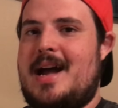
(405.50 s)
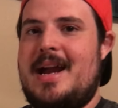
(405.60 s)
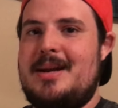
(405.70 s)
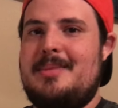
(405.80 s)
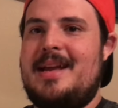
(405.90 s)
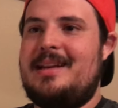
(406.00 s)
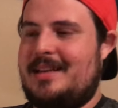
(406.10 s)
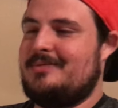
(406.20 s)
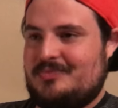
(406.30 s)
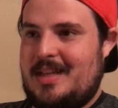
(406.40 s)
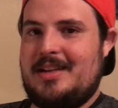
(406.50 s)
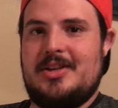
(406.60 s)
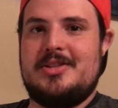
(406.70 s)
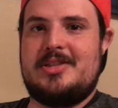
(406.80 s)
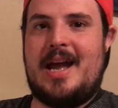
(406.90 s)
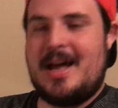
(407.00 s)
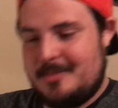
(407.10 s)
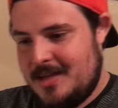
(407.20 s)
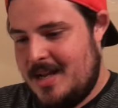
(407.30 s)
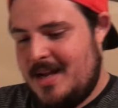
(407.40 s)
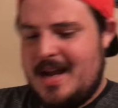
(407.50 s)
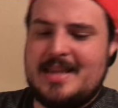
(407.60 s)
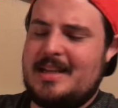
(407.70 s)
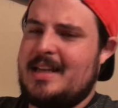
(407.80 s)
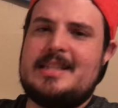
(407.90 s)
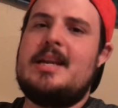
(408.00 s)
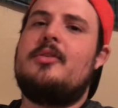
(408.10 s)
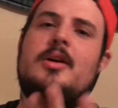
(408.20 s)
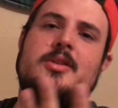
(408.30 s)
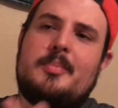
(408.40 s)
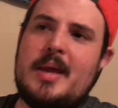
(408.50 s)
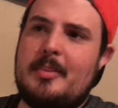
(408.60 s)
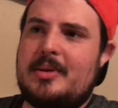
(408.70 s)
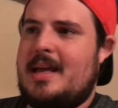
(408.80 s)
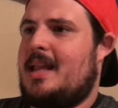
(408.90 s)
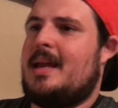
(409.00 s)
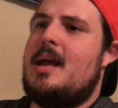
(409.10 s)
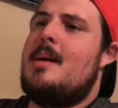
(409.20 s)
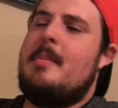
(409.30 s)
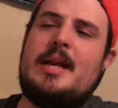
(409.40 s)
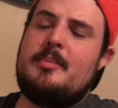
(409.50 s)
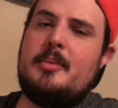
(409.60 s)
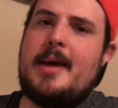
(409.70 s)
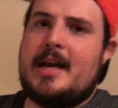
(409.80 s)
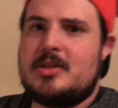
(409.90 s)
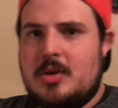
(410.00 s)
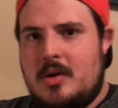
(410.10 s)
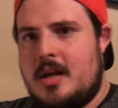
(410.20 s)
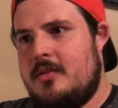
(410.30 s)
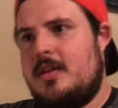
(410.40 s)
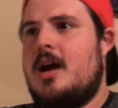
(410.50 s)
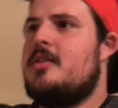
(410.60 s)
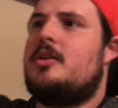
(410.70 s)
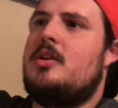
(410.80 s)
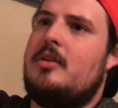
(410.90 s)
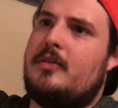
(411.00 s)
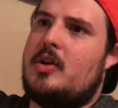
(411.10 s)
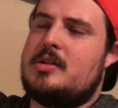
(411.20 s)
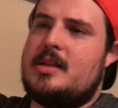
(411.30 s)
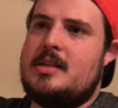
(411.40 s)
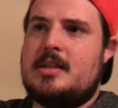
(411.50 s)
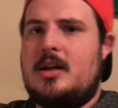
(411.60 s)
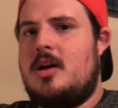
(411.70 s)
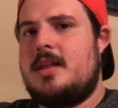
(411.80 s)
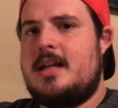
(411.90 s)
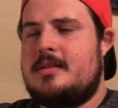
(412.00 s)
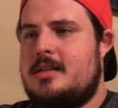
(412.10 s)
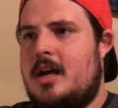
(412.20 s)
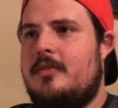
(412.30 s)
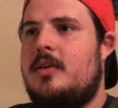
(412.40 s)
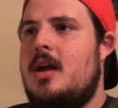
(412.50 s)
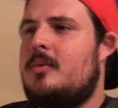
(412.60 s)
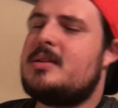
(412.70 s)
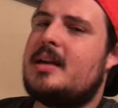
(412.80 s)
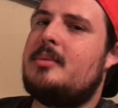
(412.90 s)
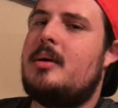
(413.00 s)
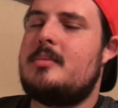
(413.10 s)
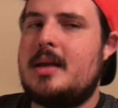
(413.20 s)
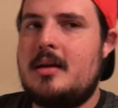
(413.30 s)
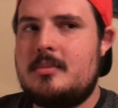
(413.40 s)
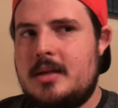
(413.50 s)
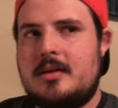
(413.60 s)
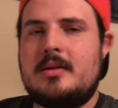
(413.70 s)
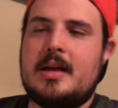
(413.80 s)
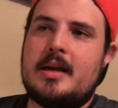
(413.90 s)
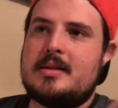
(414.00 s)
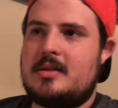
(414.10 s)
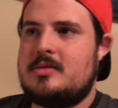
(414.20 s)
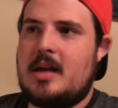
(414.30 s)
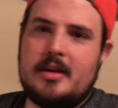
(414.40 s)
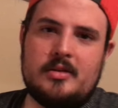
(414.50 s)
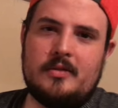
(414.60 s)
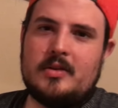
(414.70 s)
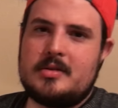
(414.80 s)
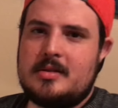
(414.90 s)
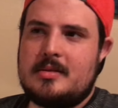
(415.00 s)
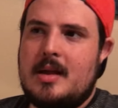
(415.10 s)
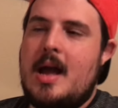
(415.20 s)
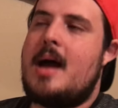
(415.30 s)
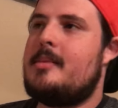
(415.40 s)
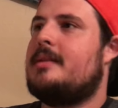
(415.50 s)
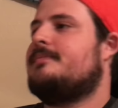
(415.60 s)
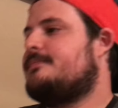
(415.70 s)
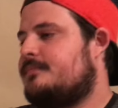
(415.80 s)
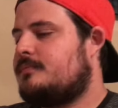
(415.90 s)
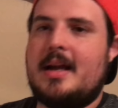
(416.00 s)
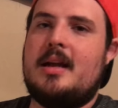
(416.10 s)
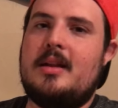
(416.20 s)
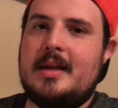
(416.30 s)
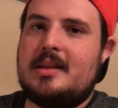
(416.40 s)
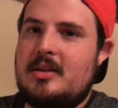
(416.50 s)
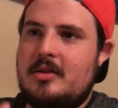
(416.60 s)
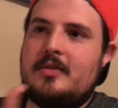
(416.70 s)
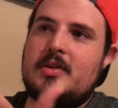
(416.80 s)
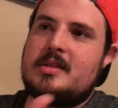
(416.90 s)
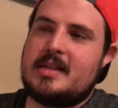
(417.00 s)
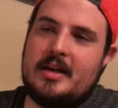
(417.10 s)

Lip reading: Iron Man, like, good job. And then, like, several other people that, like, made up the backstory of the other universes and all that stuff, which kind of bummed me out. I'm like, okay, I guess there's not universes. I mean, I kind of like the universes.